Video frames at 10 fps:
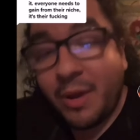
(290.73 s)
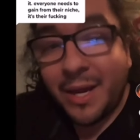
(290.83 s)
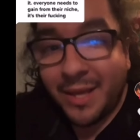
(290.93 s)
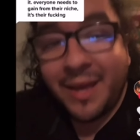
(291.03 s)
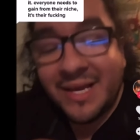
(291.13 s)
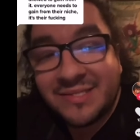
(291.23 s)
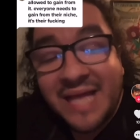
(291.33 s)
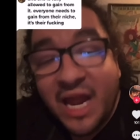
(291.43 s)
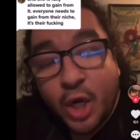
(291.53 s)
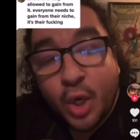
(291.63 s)
Maria is
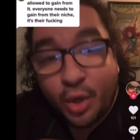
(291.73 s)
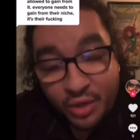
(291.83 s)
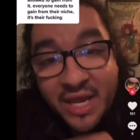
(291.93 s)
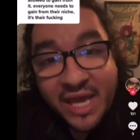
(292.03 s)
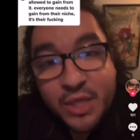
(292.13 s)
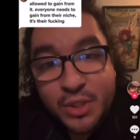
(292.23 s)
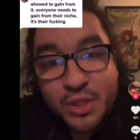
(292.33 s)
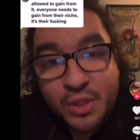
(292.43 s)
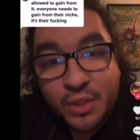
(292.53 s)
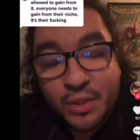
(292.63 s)
not her
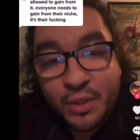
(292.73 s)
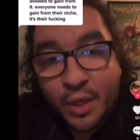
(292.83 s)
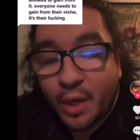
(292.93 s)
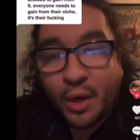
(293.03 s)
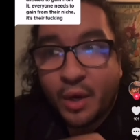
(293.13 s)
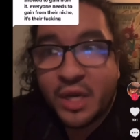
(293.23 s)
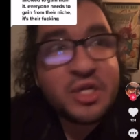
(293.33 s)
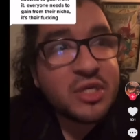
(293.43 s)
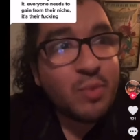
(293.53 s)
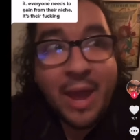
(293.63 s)
niche. Her
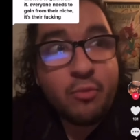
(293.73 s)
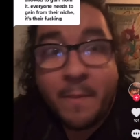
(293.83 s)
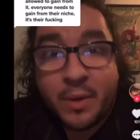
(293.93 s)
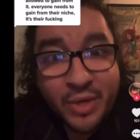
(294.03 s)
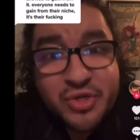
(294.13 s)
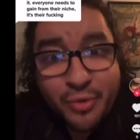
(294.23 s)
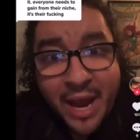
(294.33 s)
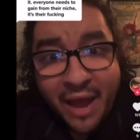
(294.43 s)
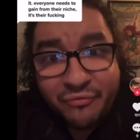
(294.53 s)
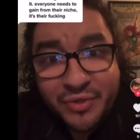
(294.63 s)
niche is white woman
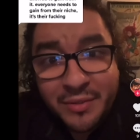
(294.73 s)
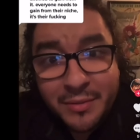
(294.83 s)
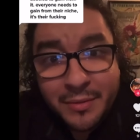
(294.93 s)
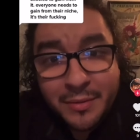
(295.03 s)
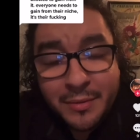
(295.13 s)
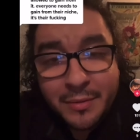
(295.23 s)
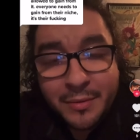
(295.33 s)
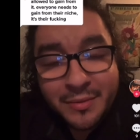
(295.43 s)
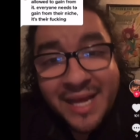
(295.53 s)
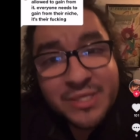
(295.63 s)
witchcraft.
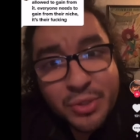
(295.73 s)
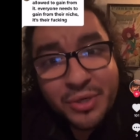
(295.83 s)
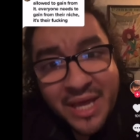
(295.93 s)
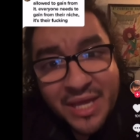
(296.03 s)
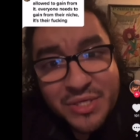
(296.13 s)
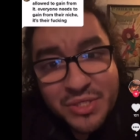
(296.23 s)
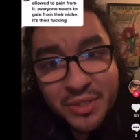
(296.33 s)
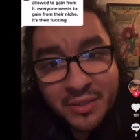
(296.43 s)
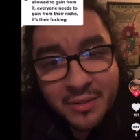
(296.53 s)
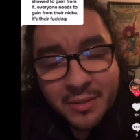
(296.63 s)
That's her
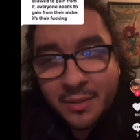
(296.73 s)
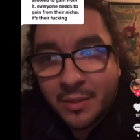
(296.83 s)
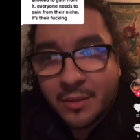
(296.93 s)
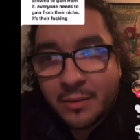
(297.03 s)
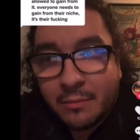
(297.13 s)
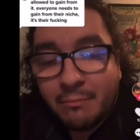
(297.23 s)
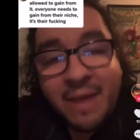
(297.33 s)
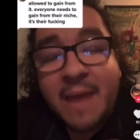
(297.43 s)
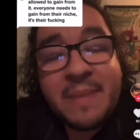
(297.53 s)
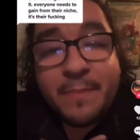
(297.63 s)
niche.
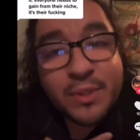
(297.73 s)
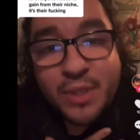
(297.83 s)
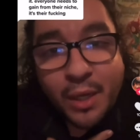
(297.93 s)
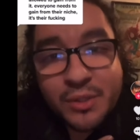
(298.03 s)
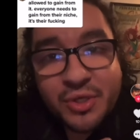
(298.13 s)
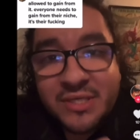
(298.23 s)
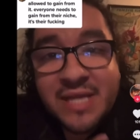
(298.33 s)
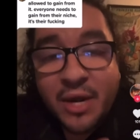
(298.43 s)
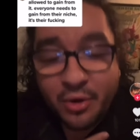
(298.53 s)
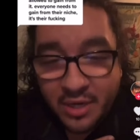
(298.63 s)
My people's culture is
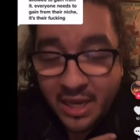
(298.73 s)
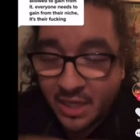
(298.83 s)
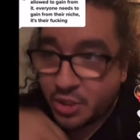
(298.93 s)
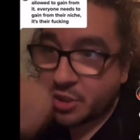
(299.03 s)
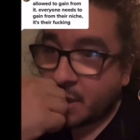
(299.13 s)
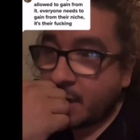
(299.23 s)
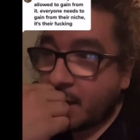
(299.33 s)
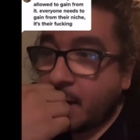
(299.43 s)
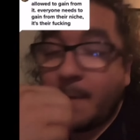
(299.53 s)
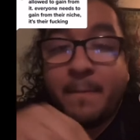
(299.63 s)
not her niche.
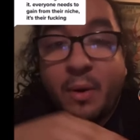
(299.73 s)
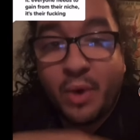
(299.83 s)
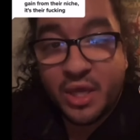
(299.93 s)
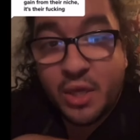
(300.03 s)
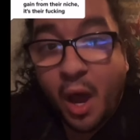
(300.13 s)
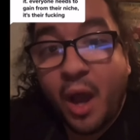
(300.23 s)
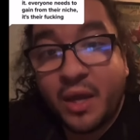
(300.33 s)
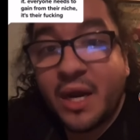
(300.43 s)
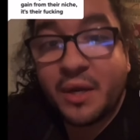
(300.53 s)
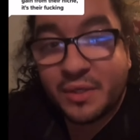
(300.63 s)
But what y'all
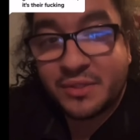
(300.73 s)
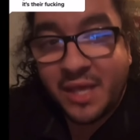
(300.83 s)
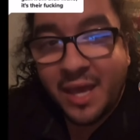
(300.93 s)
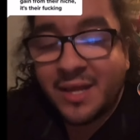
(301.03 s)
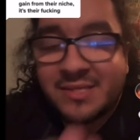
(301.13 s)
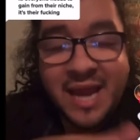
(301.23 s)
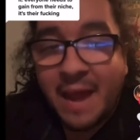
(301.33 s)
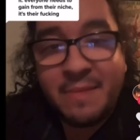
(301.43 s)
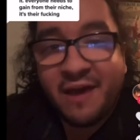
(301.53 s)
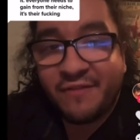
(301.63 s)
can understand is that
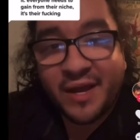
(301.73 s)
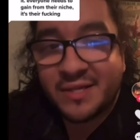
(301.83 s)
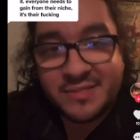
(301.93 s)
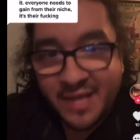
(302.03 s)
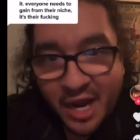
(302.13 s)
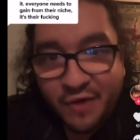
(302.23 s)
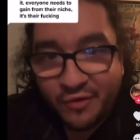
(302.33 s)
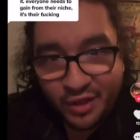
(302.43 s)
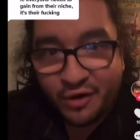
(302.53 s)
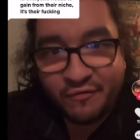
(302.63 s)
I'm not fucking scared of
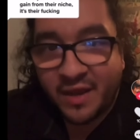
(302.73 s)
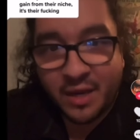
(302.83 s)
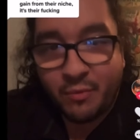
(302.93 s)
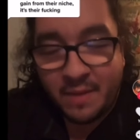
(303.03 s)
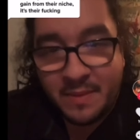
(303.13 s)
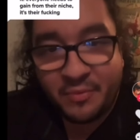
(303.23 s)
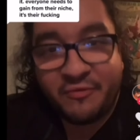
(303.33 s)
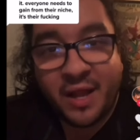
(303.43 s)
her little fucking white people